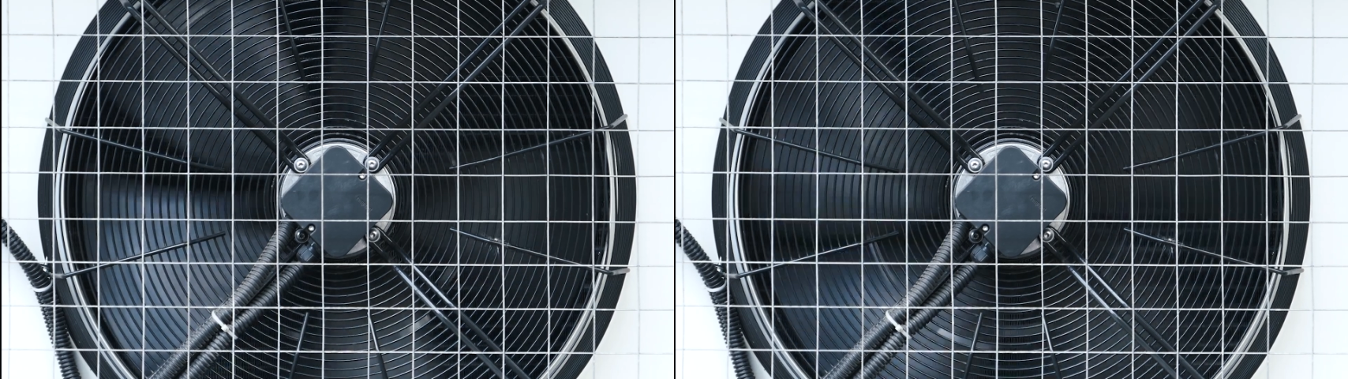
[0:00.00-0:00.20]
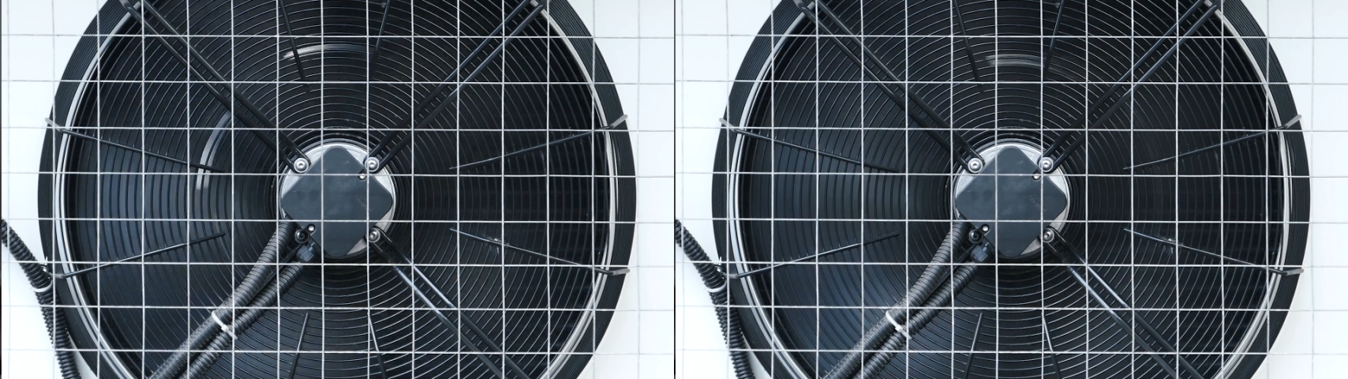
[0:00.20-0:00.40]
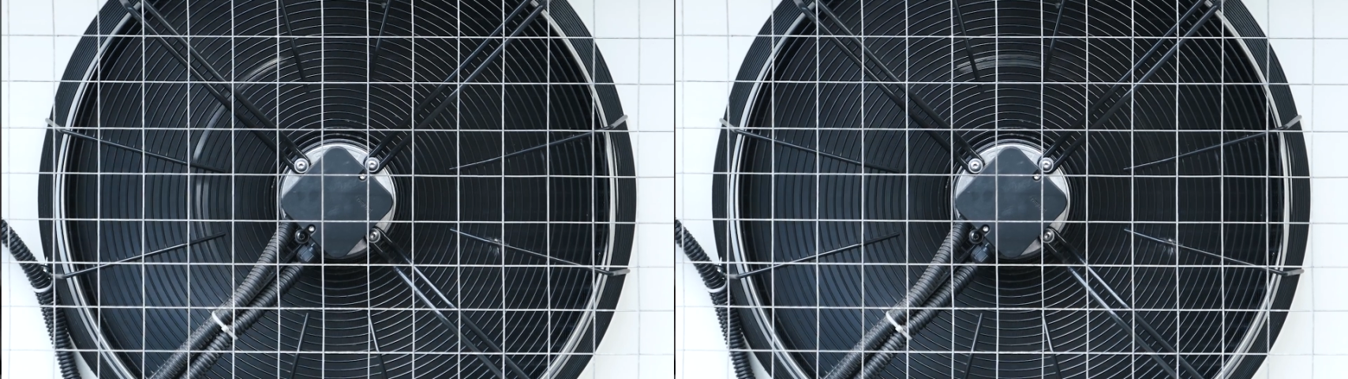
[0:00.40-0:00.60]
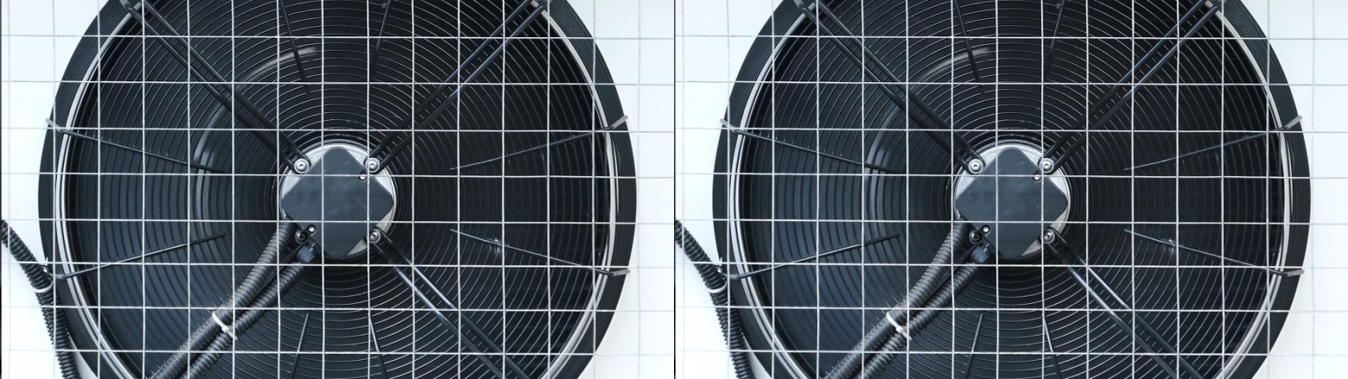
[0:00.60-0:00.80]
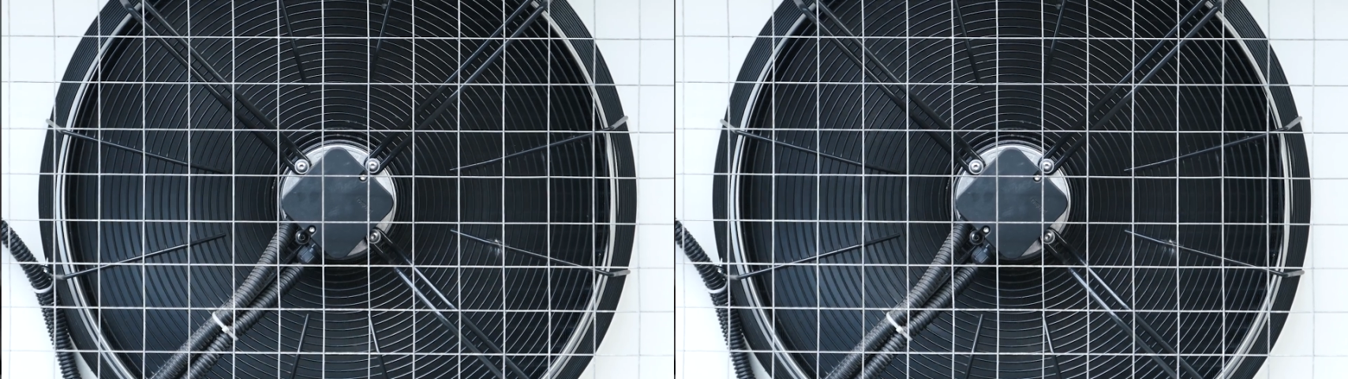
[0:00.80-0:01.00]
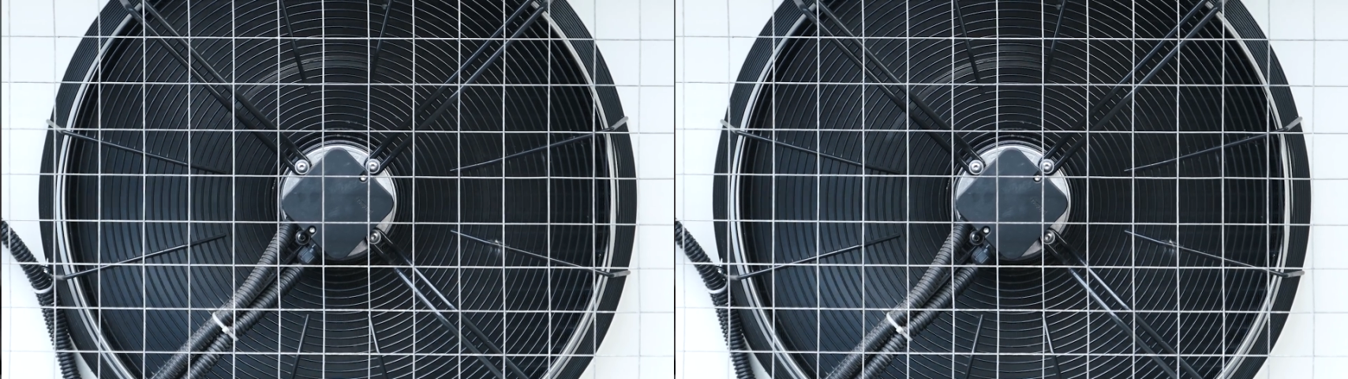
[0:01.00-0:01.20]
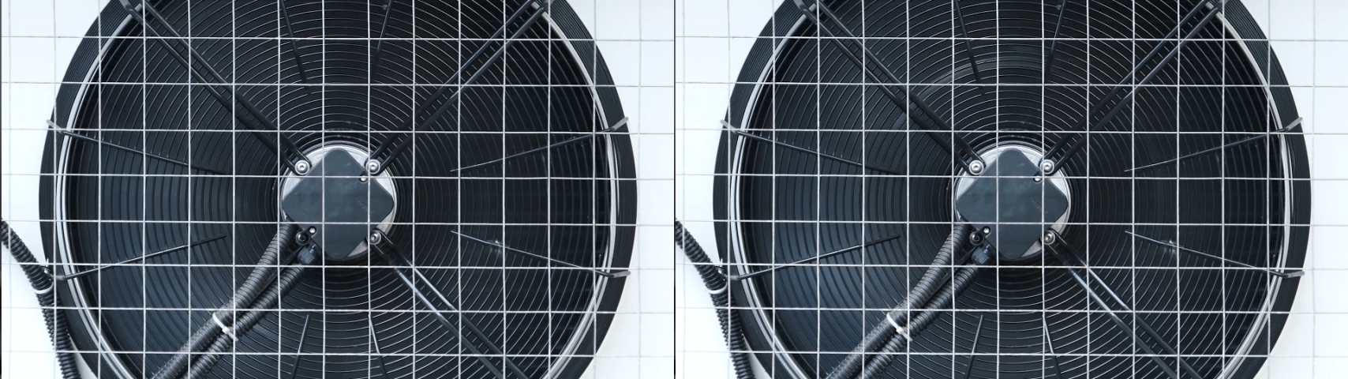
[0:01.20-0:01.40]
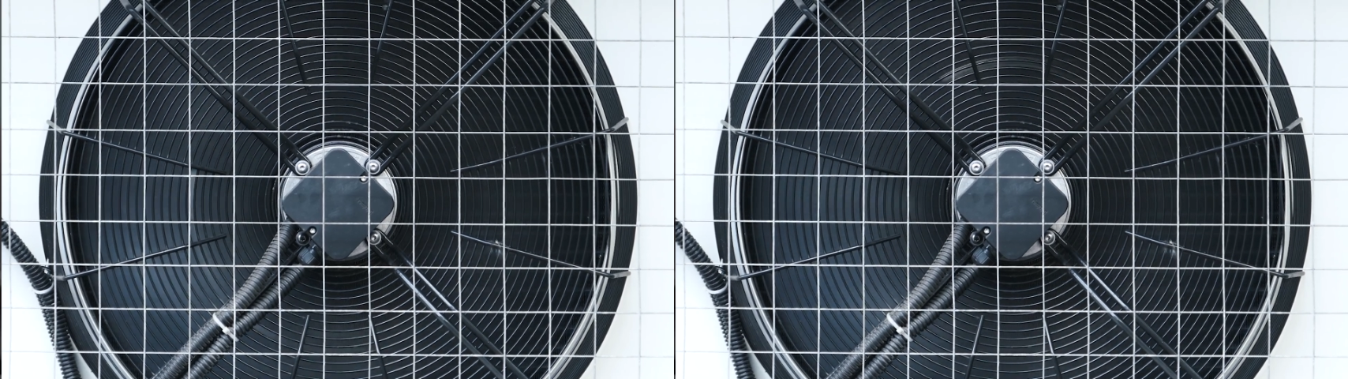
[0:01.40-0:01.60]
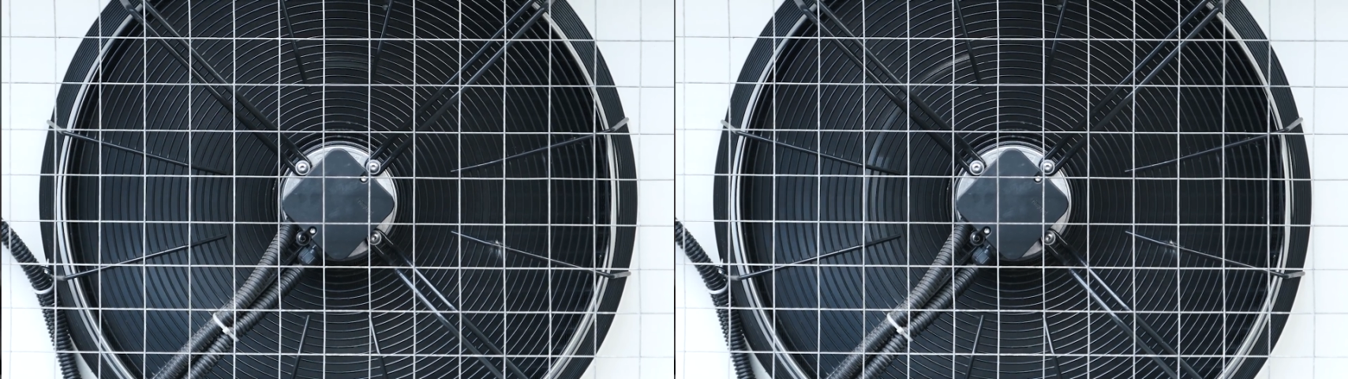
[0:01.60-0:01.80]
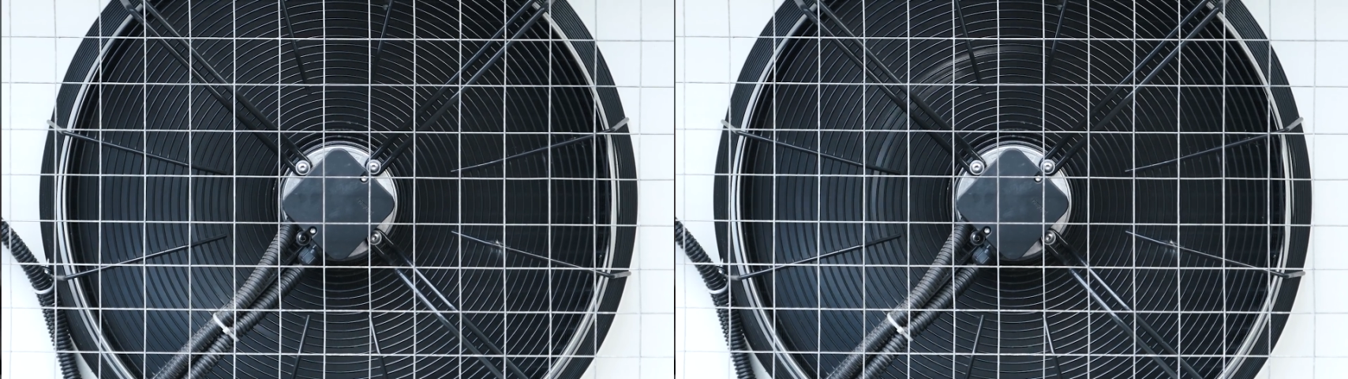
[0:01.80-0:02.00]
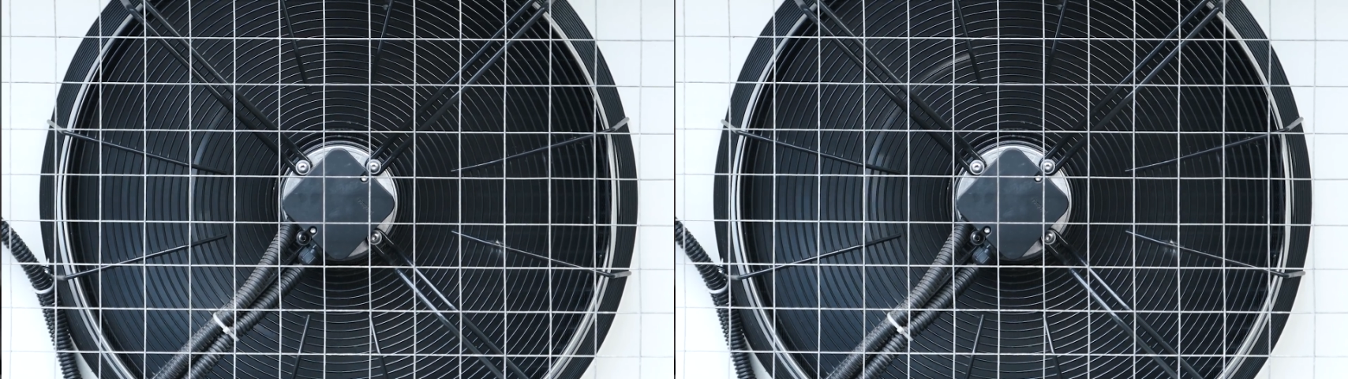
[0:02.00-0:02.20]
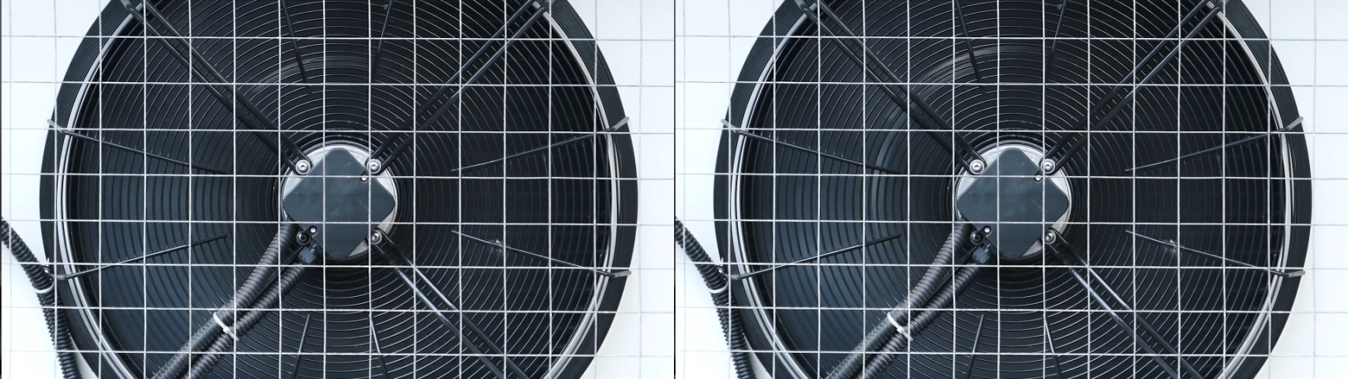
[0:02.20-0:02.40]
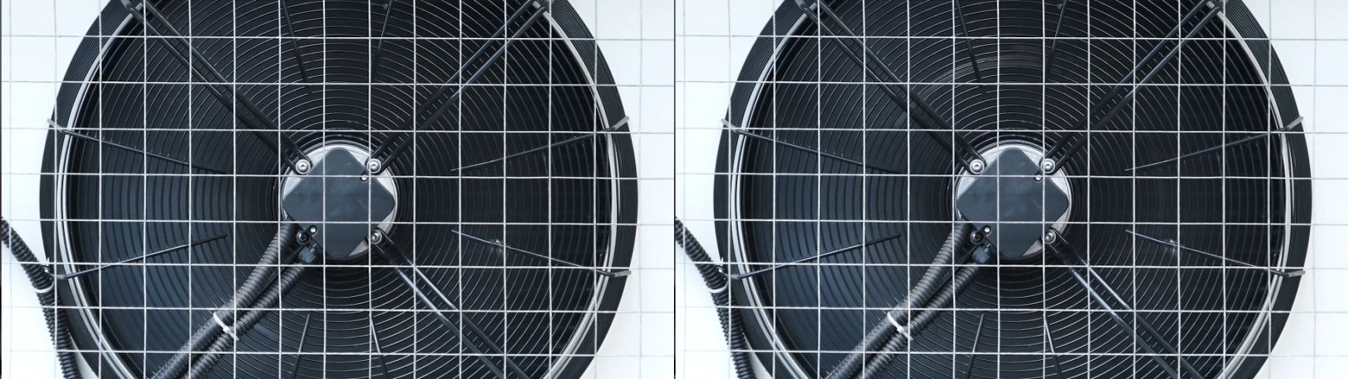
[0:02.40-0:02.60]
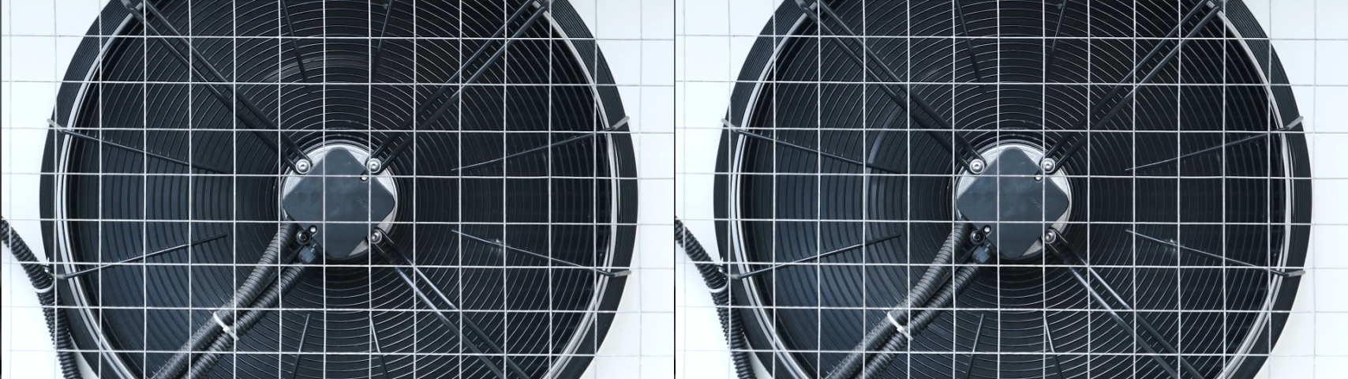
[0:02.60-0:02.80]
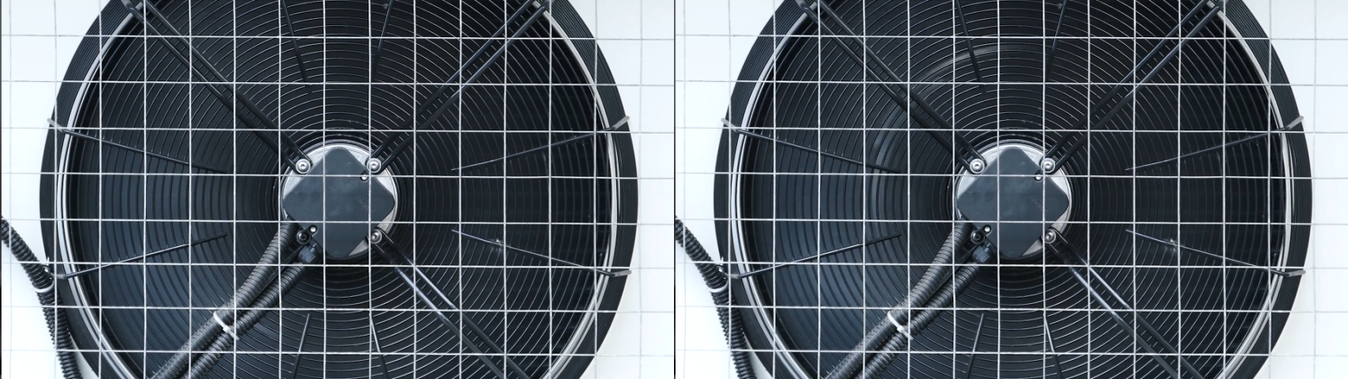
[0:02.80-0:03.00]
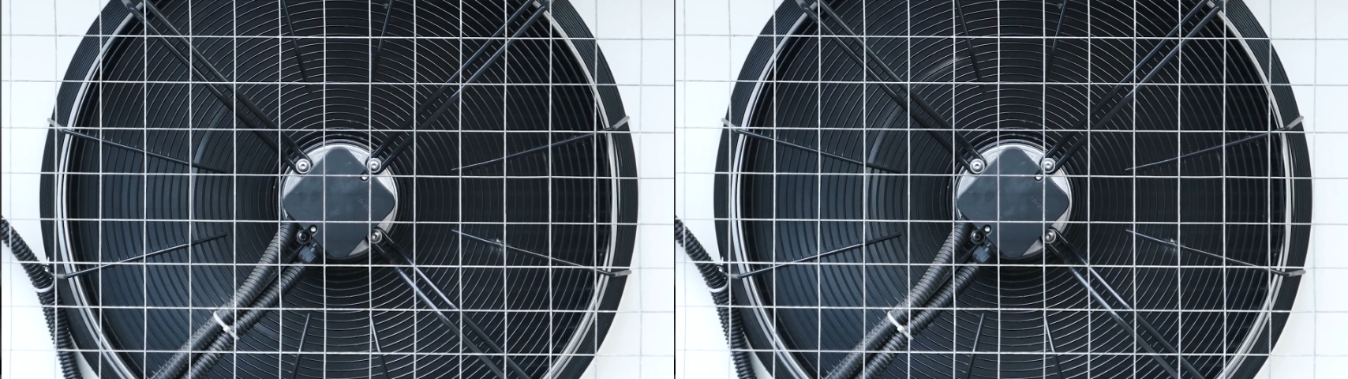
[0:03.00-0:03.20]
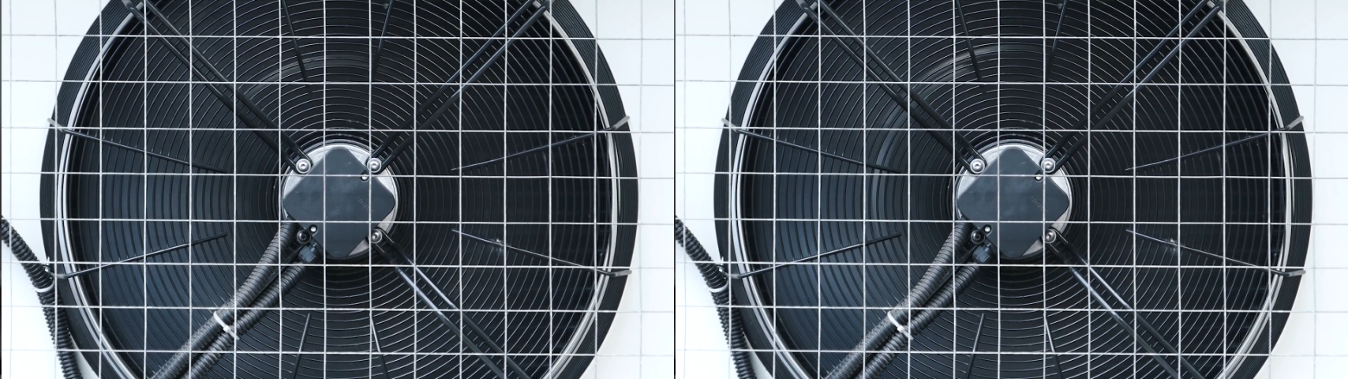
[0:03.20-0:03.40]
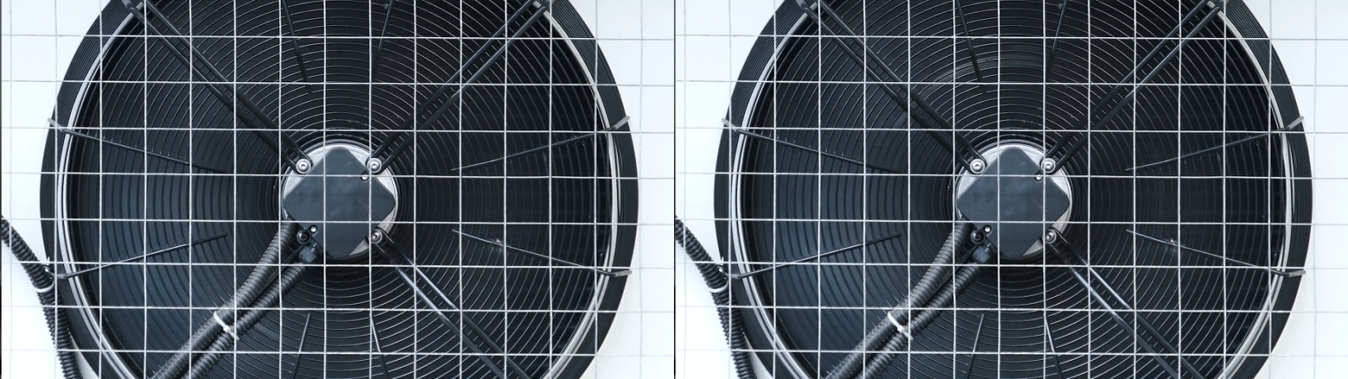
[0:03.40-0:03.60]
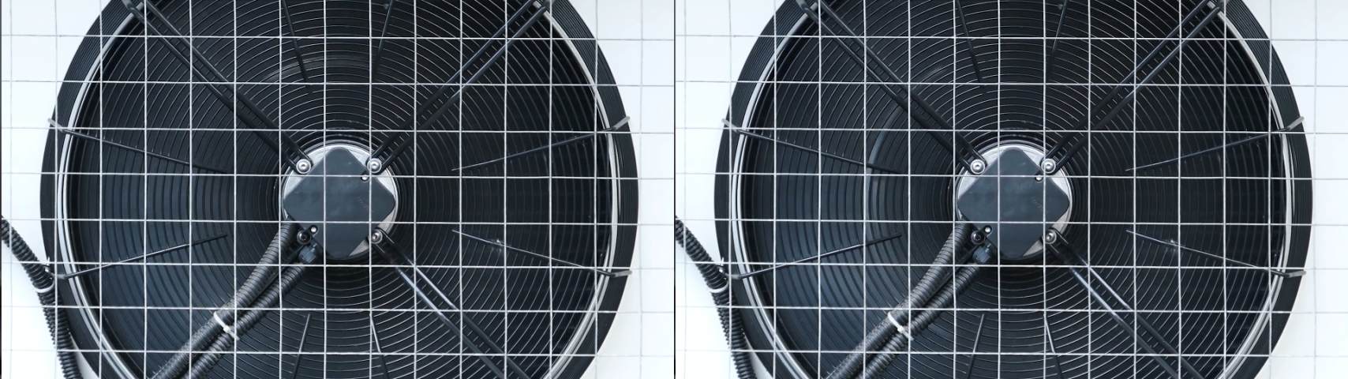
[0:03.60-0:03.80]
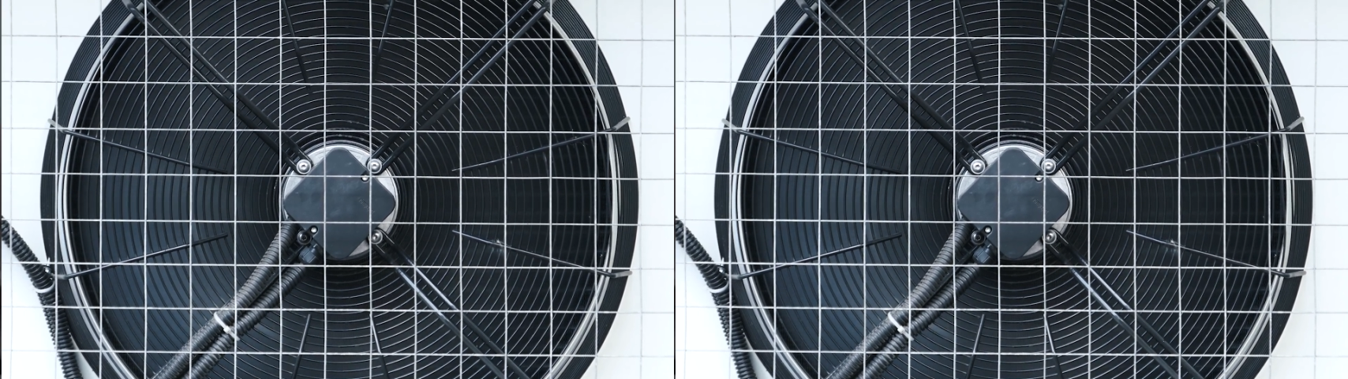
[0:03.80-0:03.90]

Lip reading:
[unreadable: no face in view]